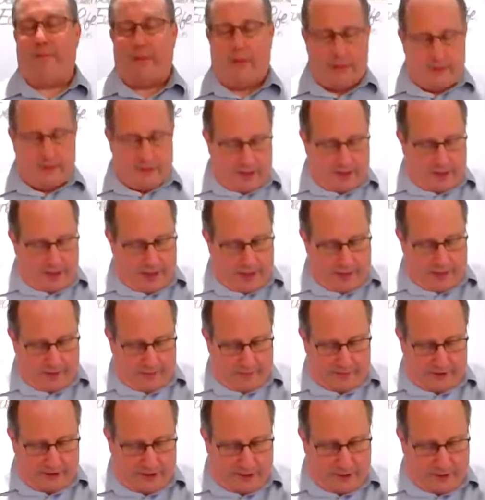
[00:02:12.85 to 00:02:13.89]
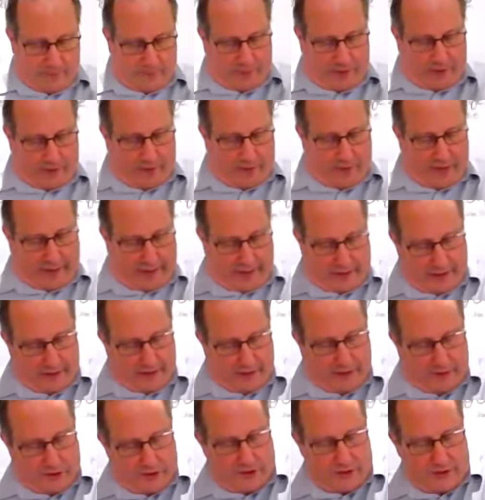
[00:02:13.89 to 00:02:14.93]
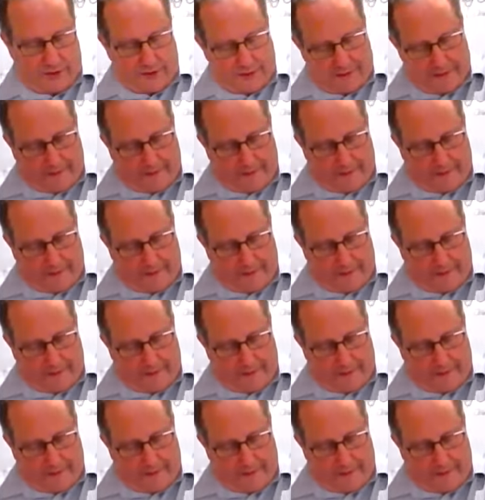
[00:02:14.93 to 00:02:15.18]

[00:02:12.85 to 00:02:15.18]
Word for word: as a noun, something that is,